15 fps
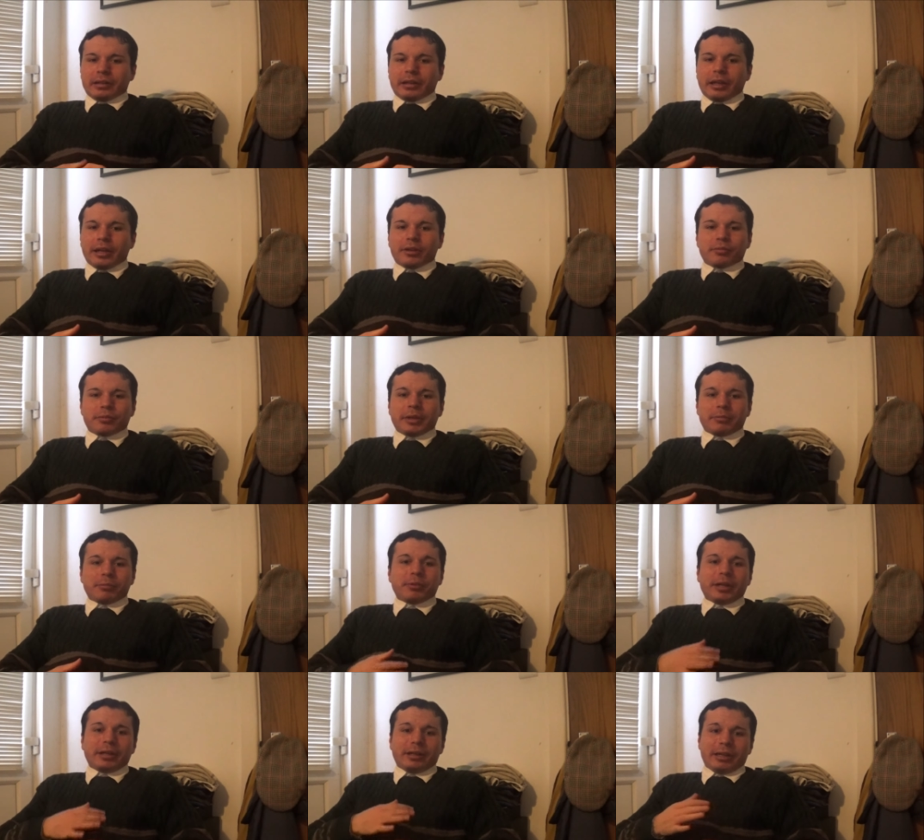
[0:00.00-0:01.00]
And
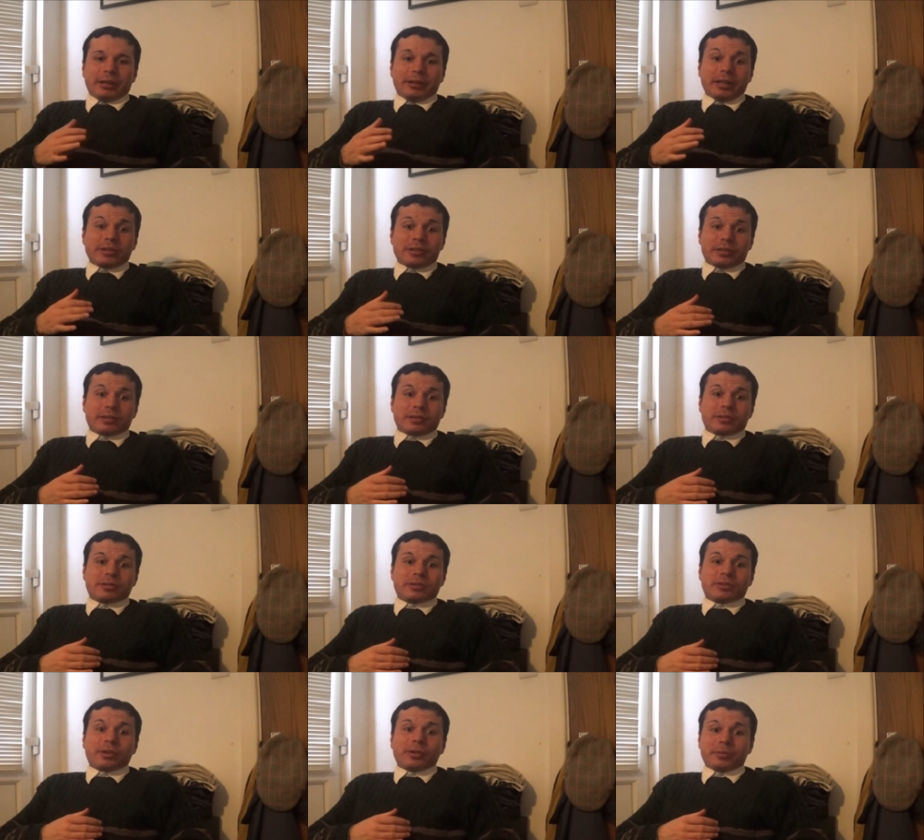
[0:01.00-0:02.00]
and as
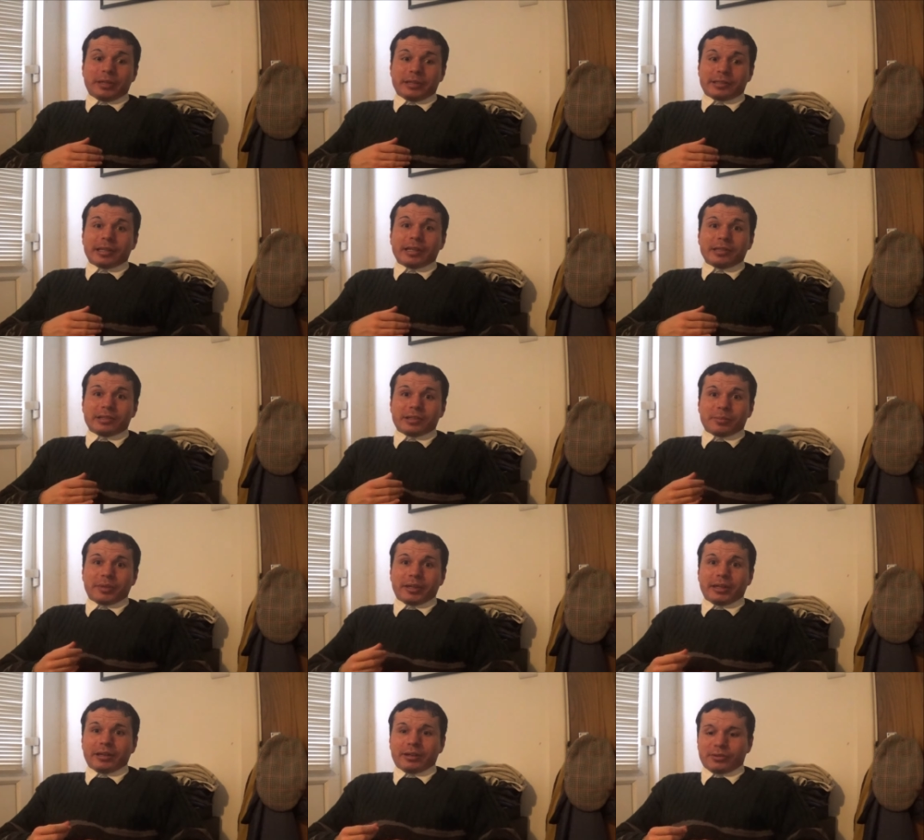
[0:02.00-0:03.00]
Toni said to
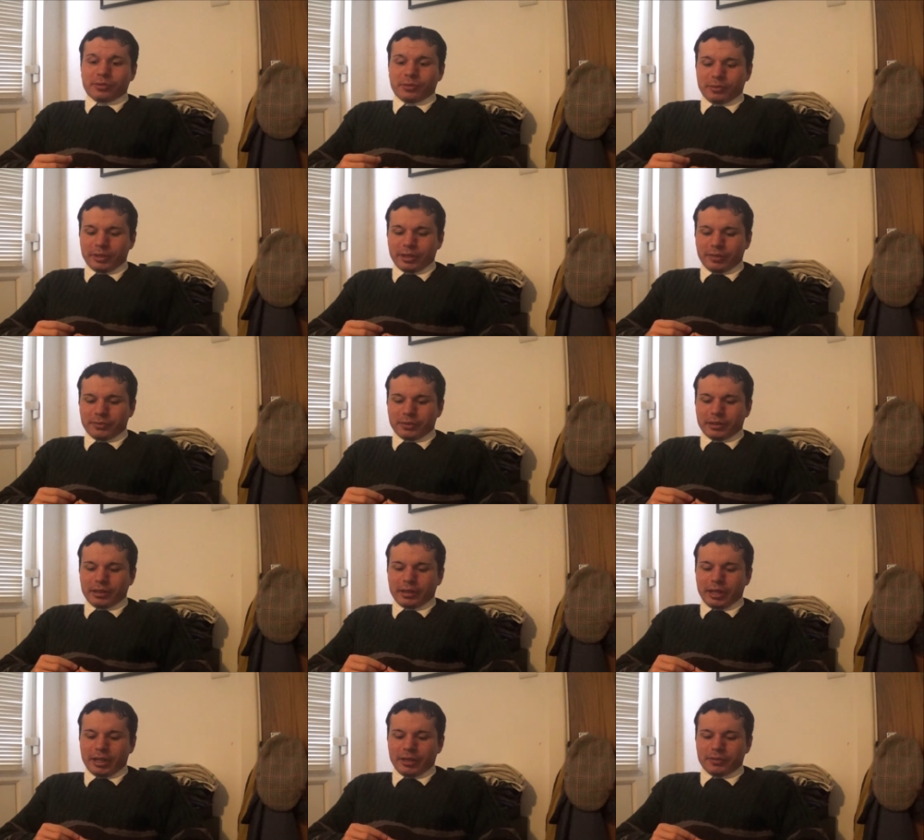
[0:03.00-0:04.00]
me shortly after the
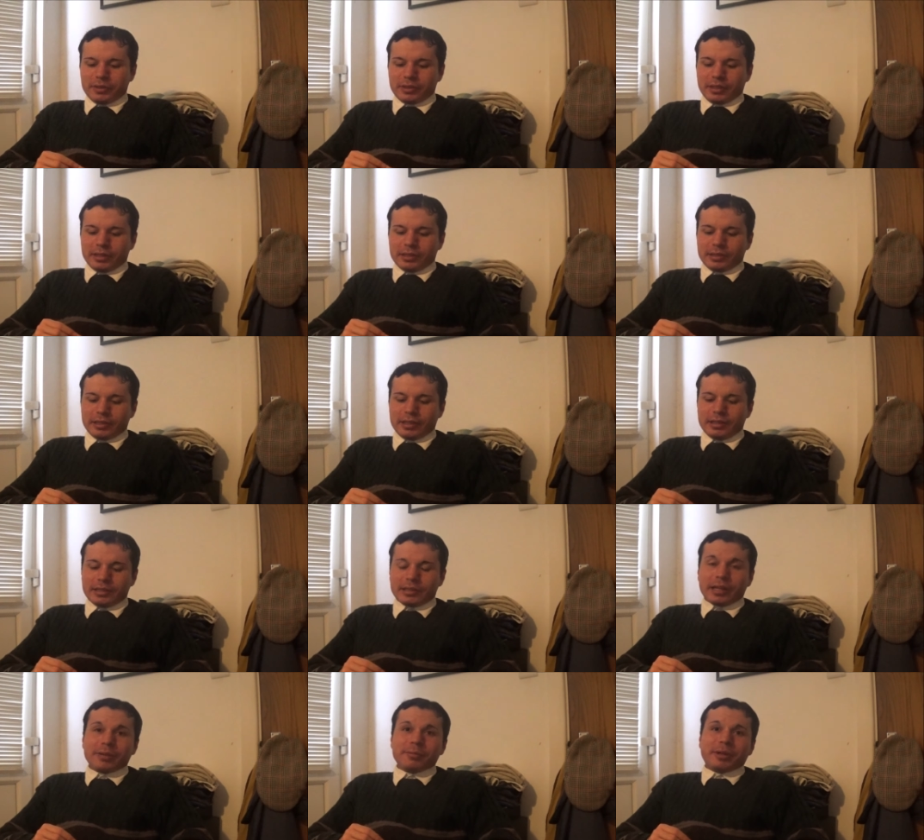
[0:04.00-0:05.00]
live, she said, since
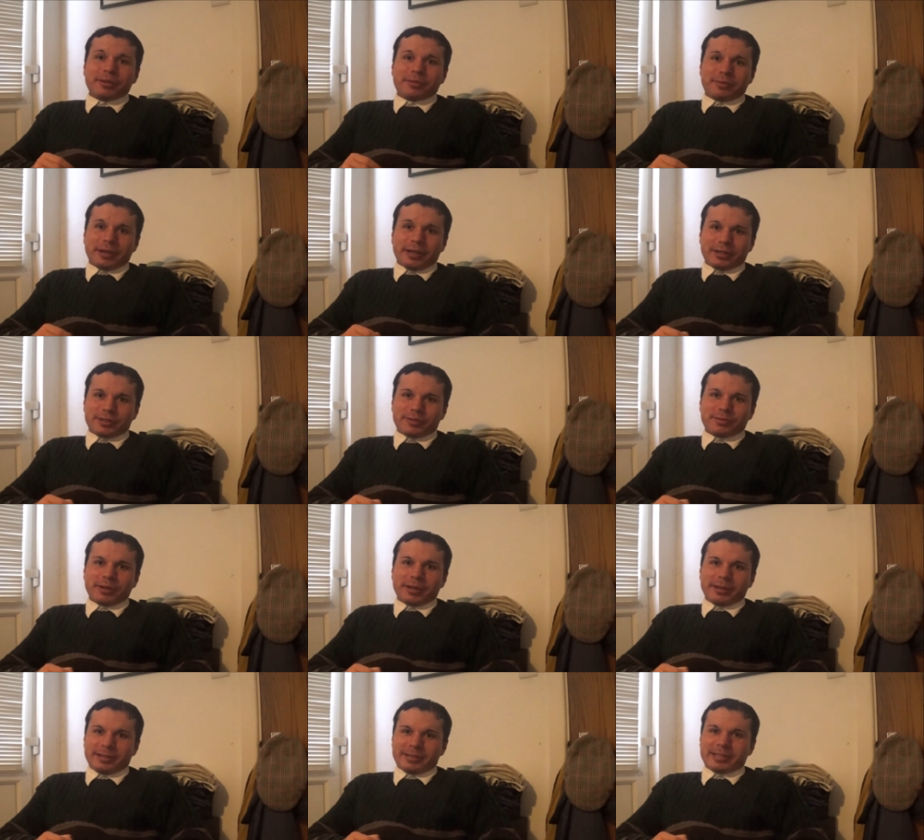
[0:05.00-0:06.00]
then we're fast
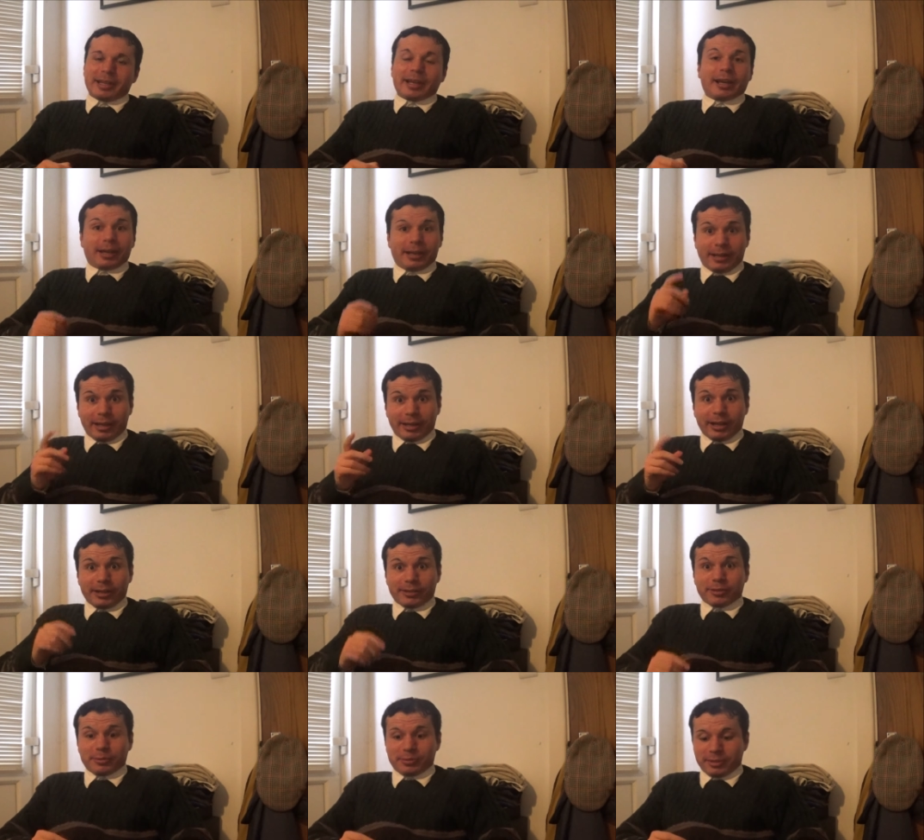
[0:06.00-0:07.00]
friends, and I
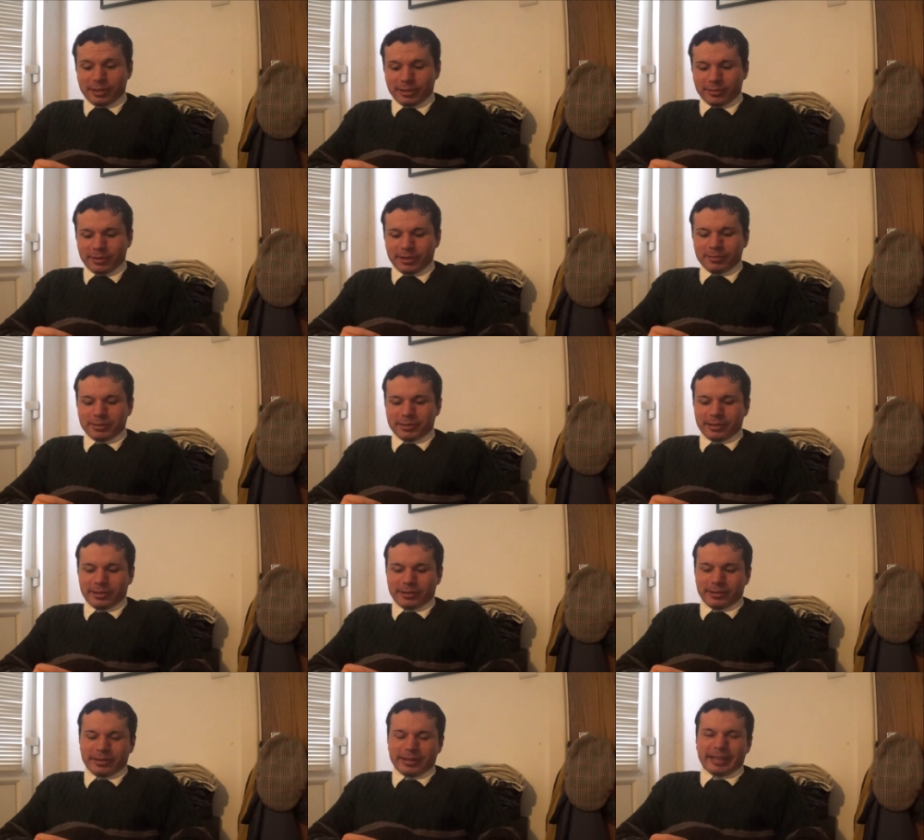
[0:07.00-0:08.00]
totally agree with
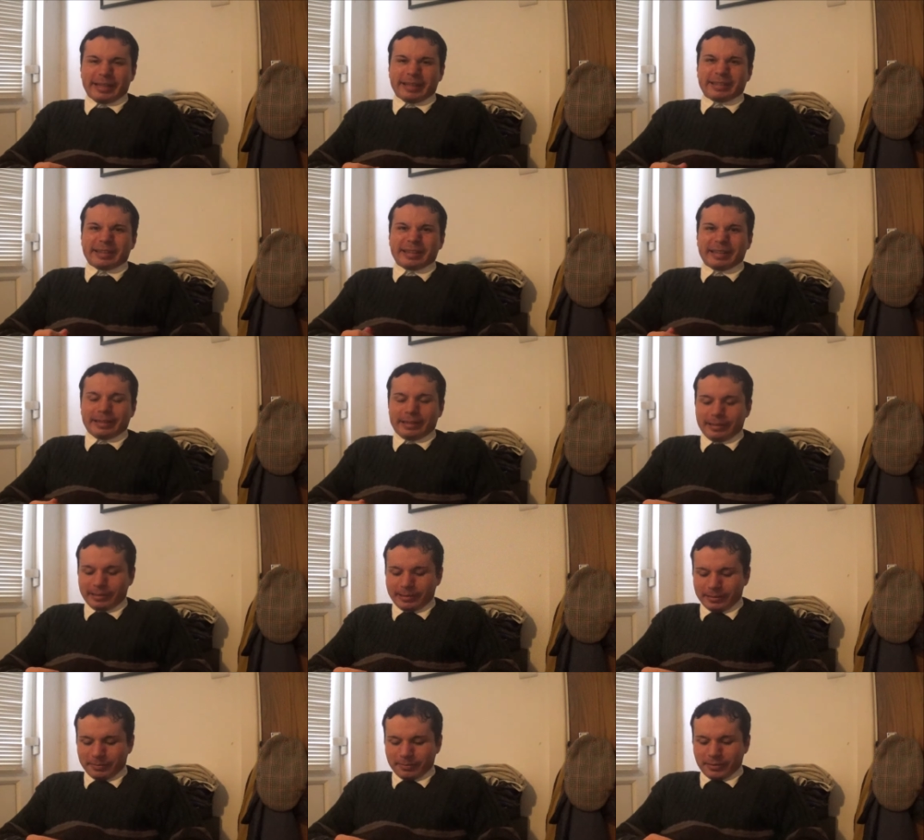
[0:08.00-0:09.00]
her on that,
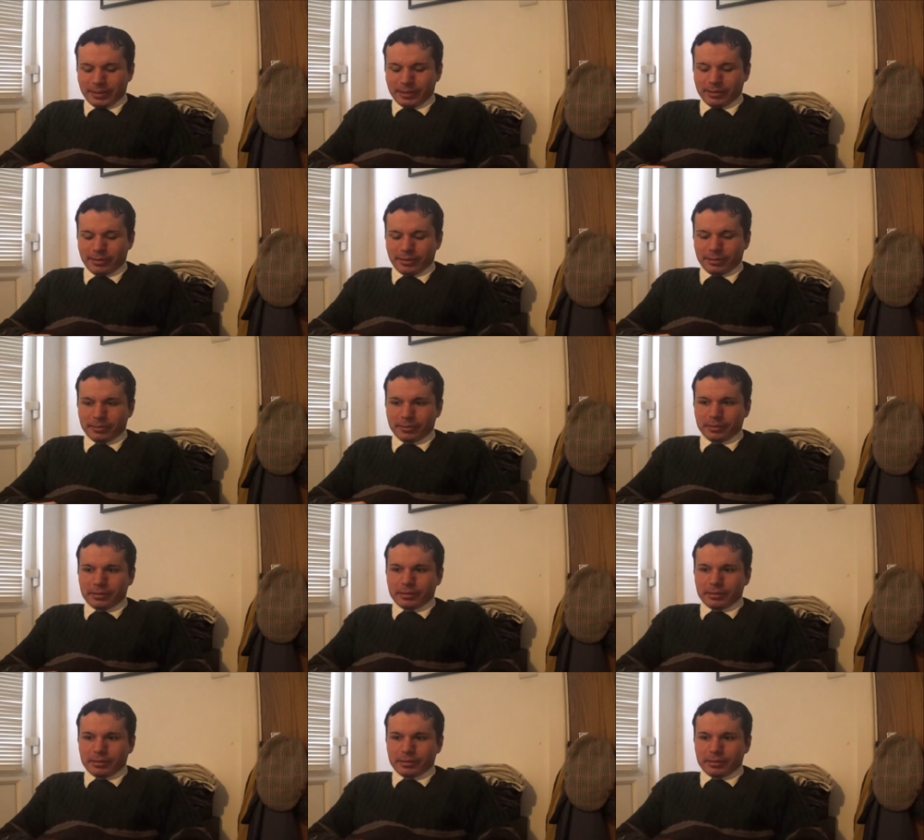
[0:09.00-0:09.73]
you know.